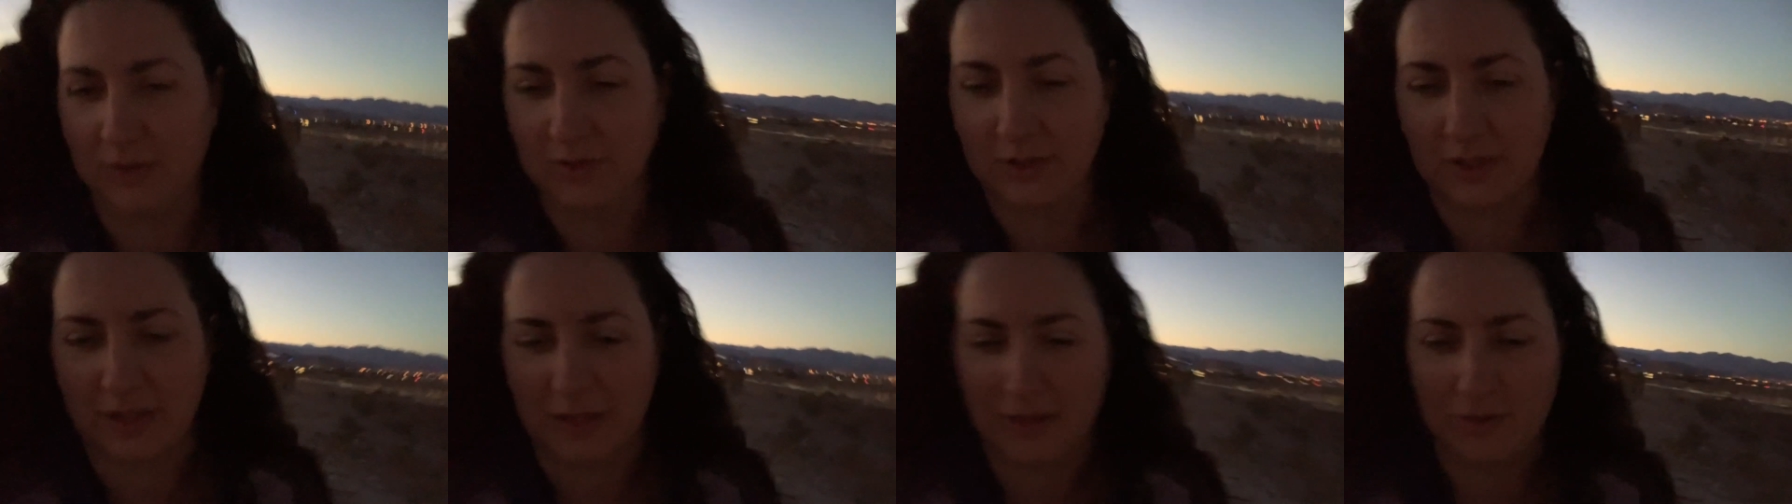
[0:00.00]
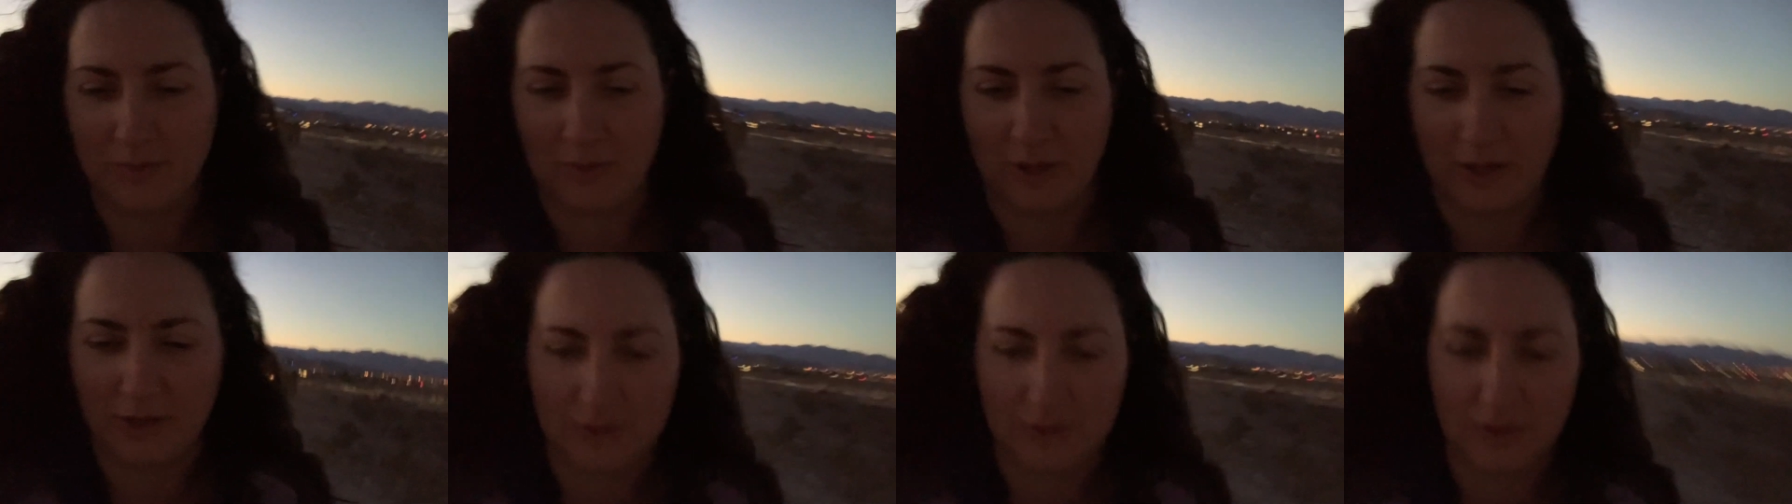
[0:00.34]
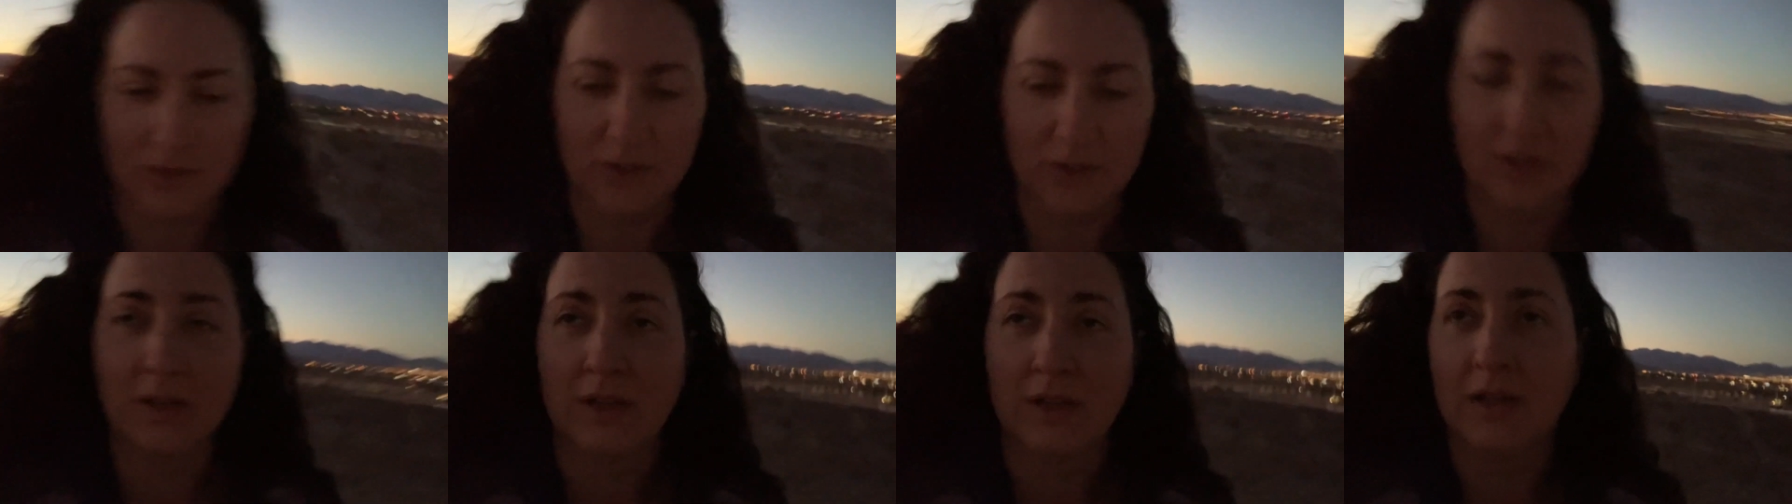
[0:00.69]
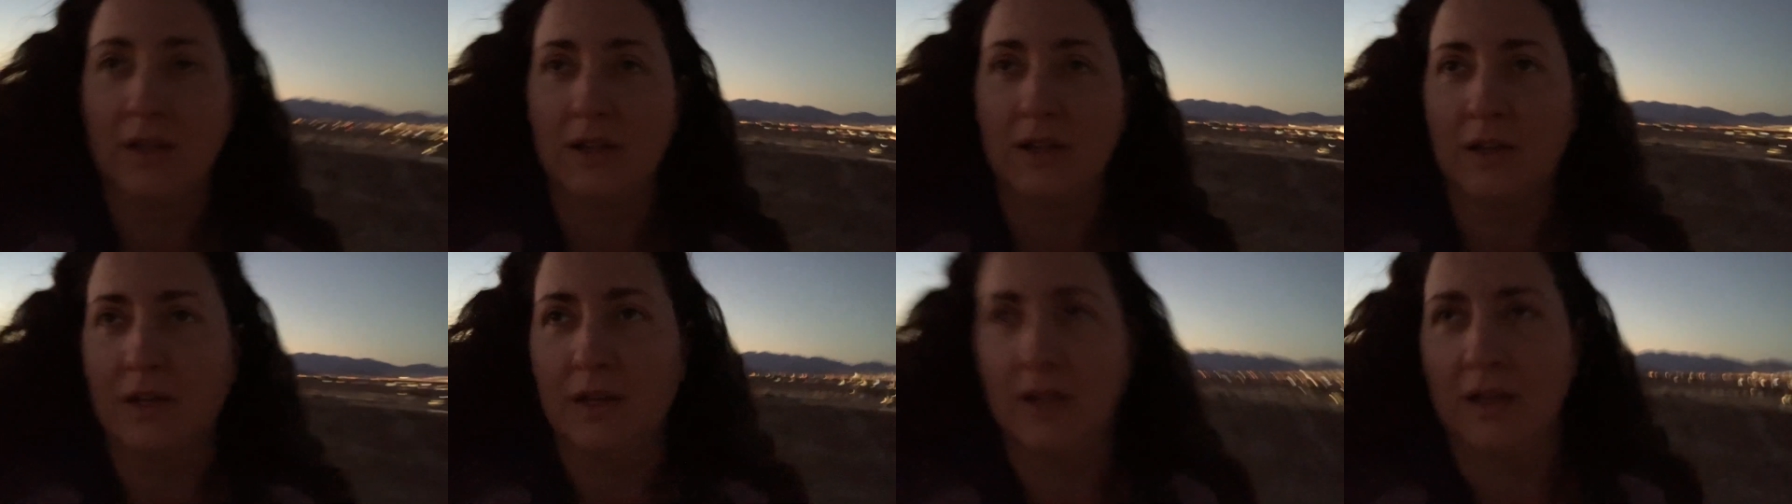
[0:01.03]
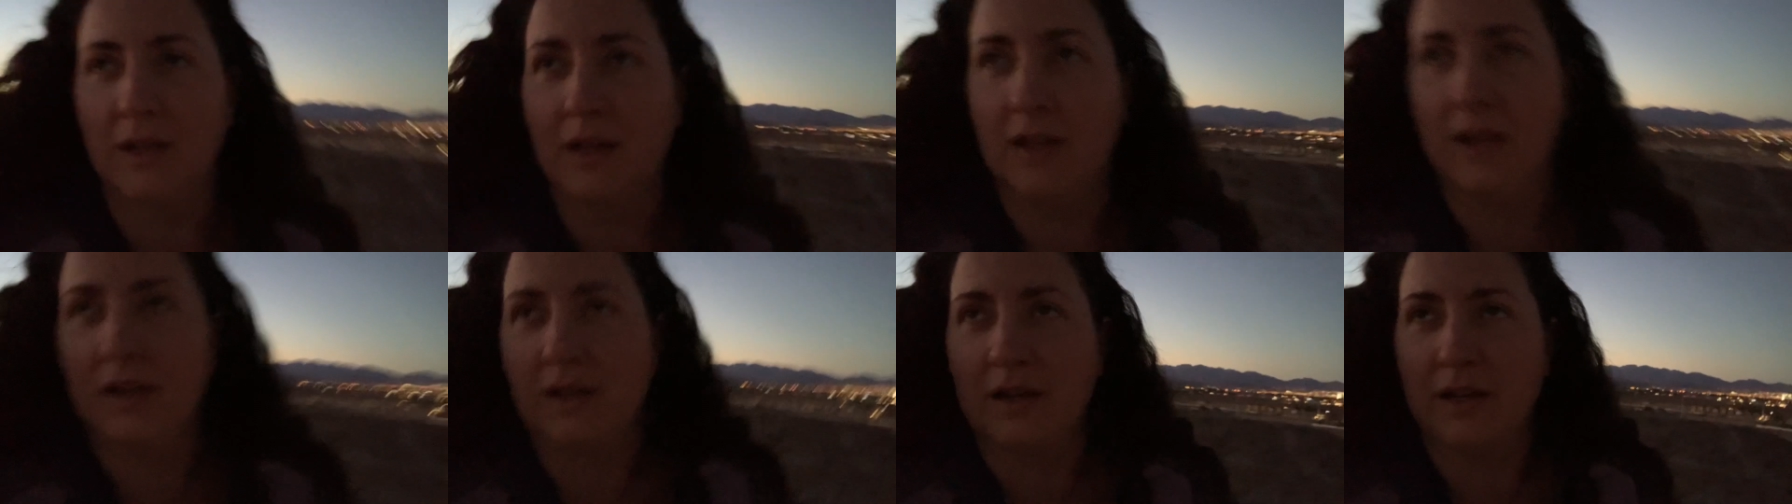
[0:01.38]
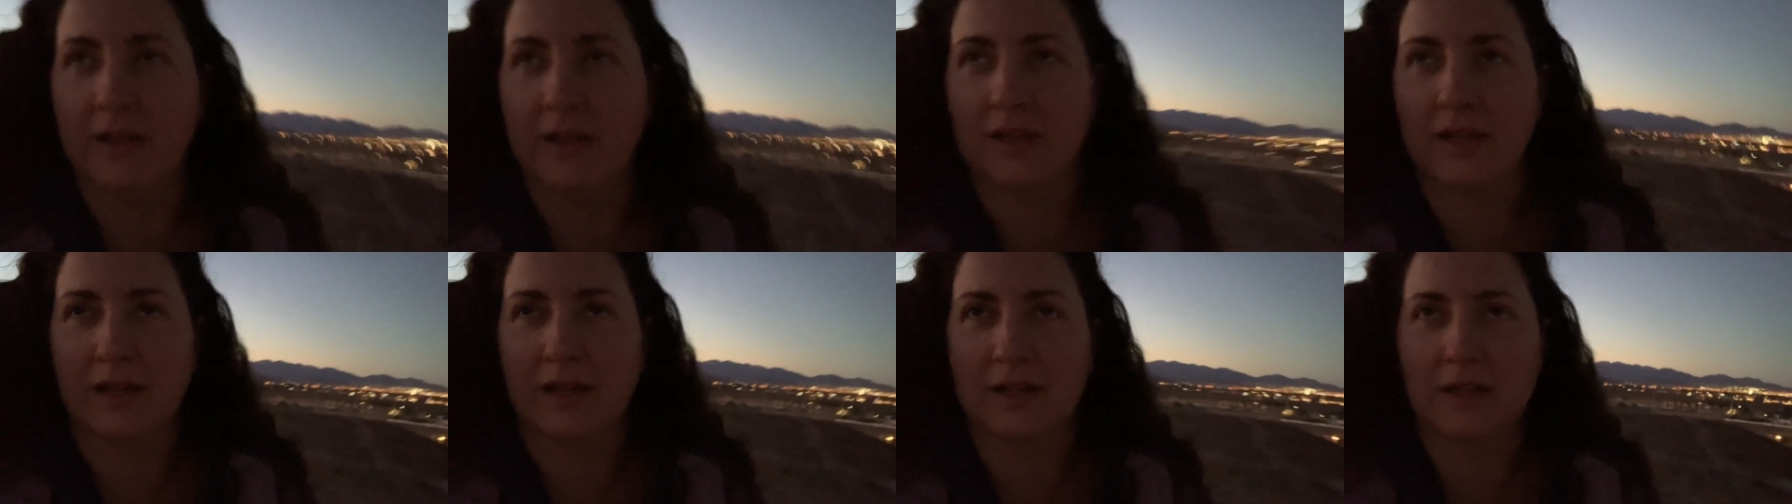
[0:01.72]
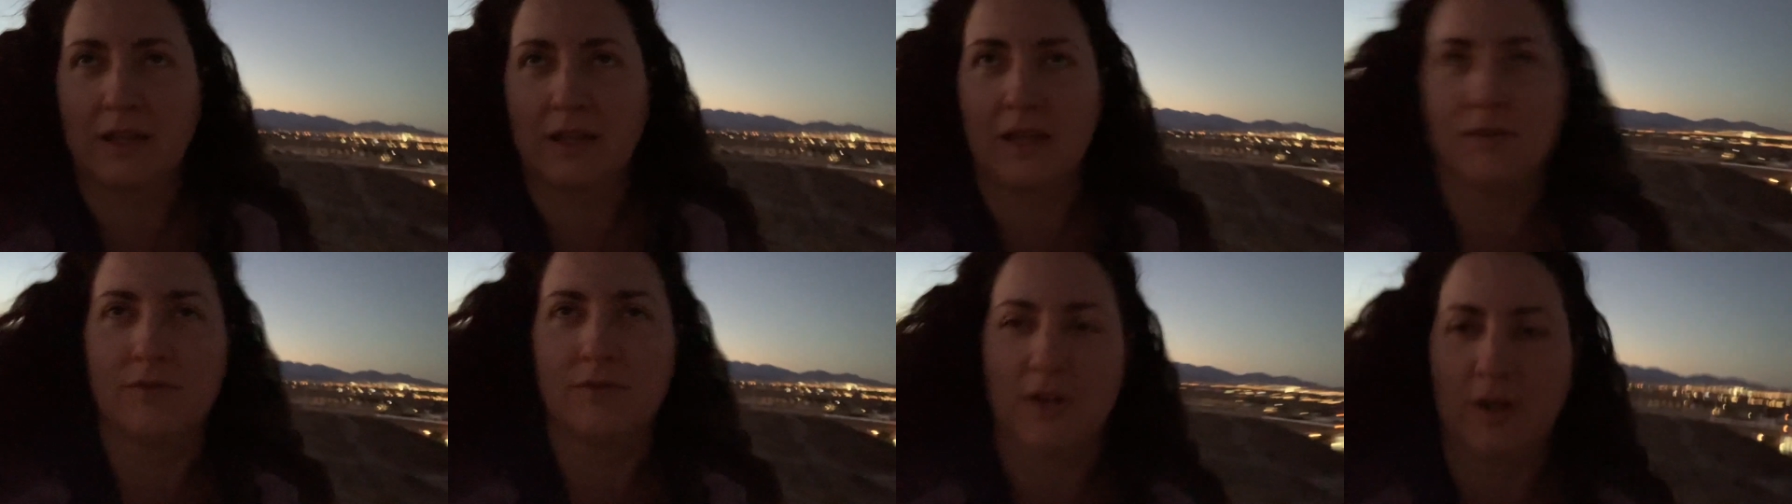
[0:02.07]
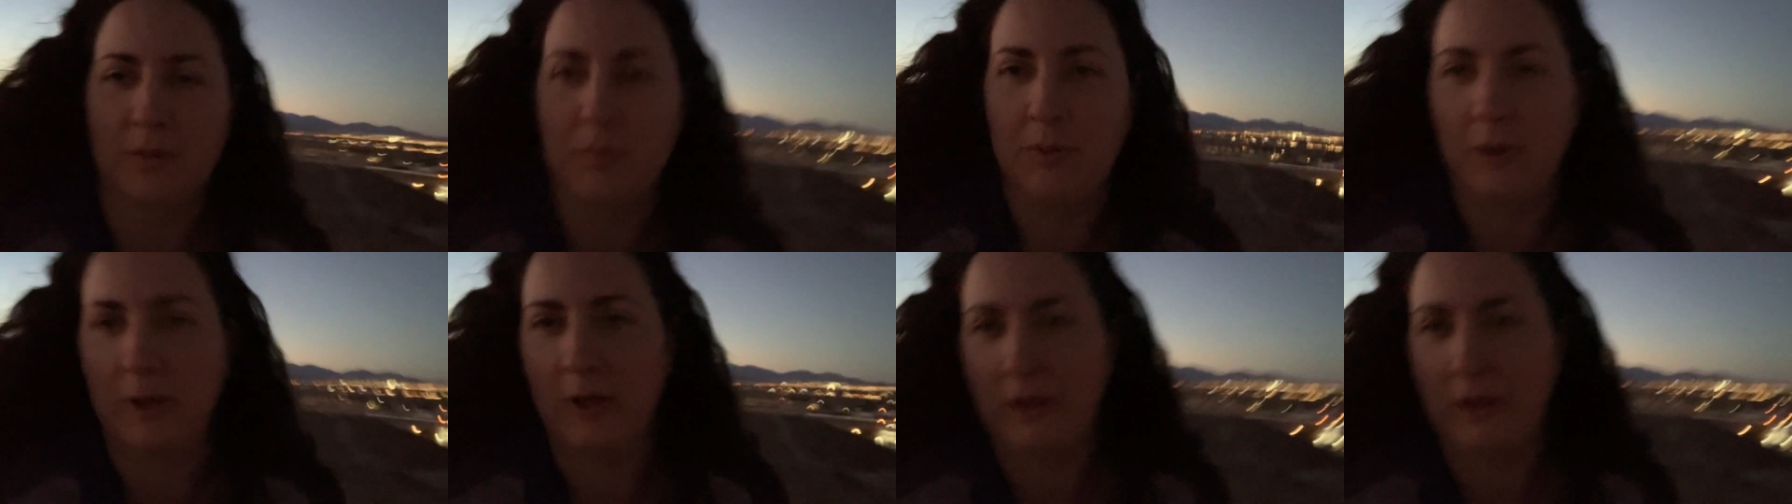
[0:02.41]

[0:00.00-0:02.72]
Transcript: it came out. I kind of gave up